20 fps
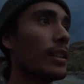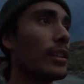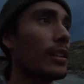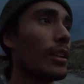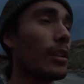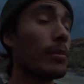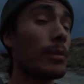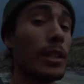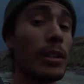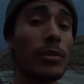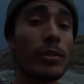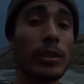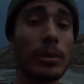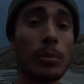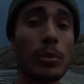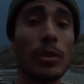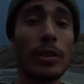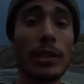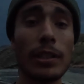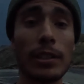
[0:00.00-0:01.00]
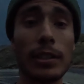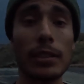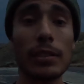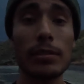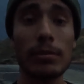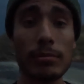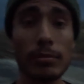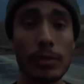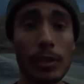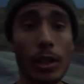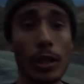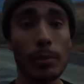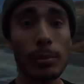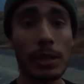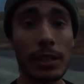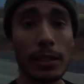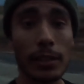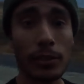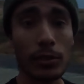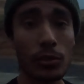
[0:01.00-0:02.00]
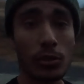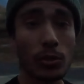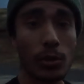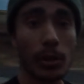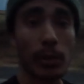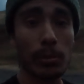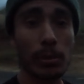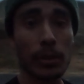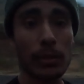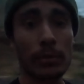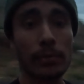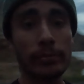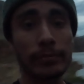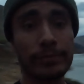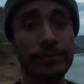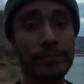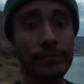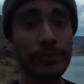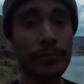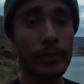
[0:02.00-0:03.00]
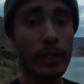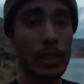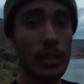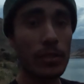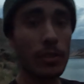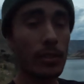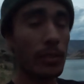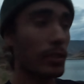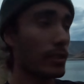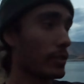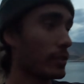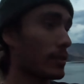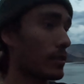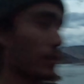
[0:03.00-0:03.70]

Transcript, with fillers: I'm definitely bringing it on my next trip. Because look at this.